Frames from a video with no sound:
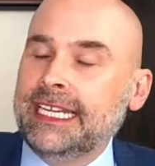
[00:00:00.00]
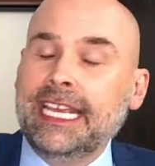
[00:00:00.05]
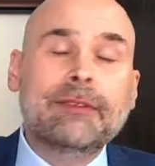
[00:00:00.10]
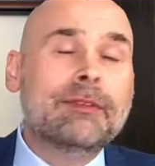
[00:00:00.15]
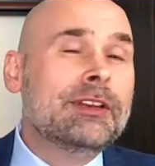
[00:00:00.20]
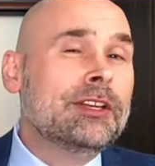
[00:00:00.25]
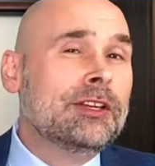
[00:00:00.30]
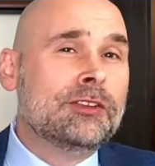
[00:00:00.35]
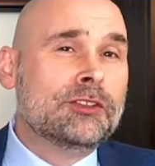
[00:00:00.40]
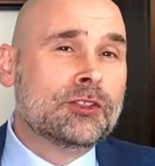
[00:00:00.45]

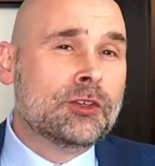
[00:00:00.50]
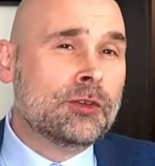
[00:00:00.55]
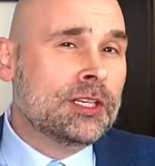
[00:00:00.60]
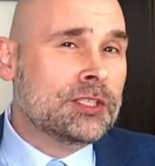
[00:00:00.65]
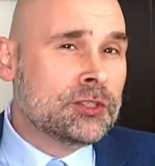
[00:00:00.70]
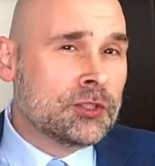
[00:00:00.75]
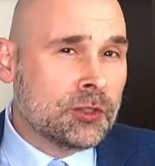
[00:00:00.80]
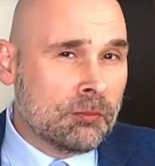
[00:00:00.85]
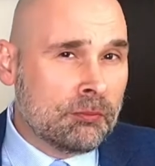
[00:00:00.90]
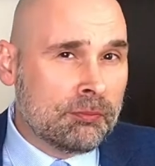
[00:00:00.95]
Even
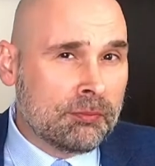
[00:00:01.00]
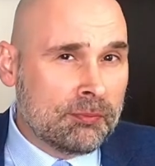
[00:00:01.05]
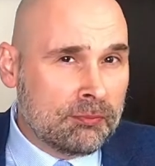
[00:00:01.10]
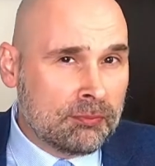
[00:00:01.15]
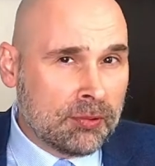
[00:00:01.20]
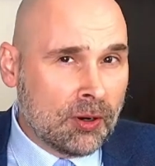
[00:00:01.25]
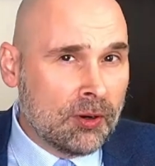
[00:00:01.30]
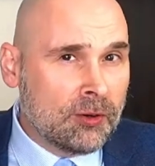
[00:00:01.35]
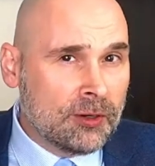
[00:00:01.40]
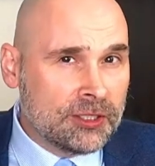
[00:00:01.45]
traditional
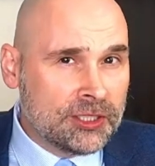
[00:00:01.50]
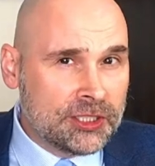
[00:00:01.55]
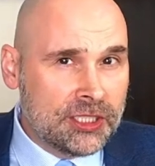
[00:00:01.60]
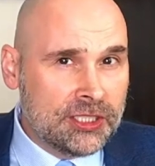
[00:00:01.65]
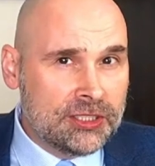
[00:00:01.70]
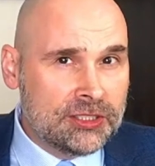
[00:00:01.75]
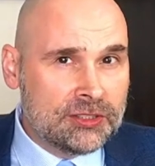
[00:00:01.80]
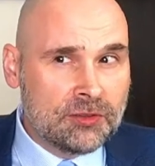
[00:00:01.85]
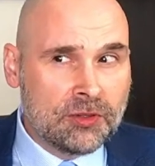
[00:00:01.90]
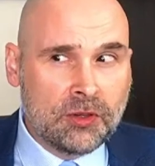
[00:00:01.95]

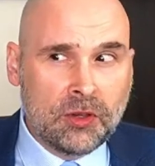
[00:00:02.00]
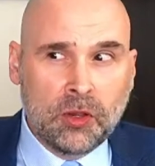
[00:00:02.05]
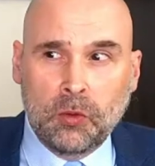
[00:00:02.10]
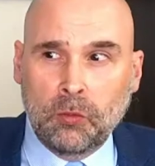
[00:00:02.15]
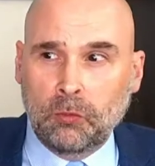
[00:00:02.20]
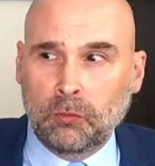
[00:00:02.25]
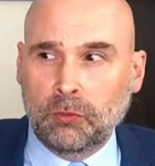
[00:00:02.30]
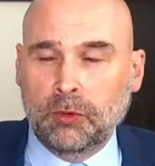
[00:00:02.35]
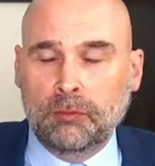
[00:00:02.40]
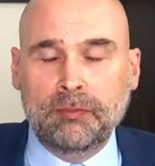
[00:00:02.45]
brokerages
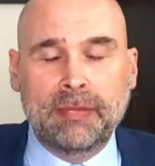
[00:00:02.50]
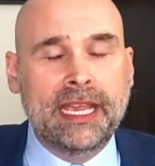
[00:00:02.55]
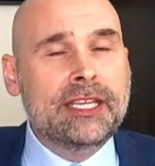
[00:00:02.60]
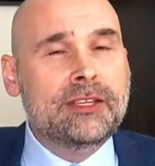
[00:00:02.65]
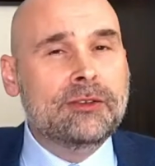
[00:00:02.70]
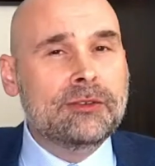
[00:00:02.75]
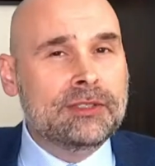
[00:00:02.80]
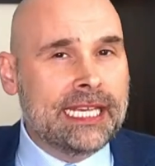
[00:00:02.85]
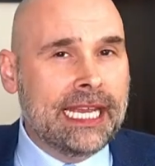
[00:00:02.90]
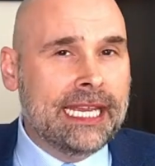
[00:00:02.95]
will make
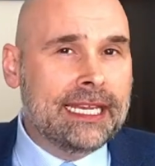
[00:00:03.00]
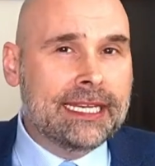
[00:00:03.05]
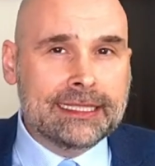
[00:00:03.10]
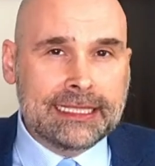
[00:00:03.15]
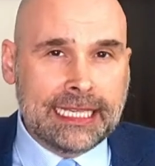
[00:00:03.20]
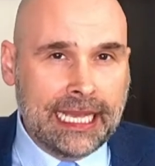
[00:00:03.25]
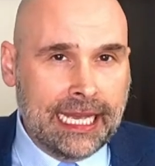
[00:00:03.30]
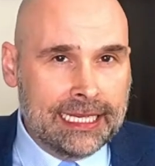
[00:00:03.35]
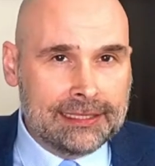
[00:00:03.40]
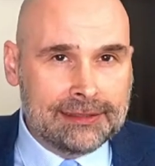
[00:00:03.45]
you take a
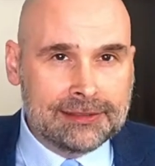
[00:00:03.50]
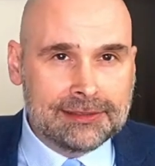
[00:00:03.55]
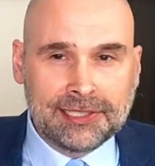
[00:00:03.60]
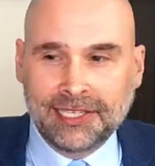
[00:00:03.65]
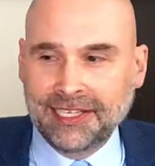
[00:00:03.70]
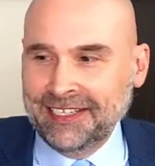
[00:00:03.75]
test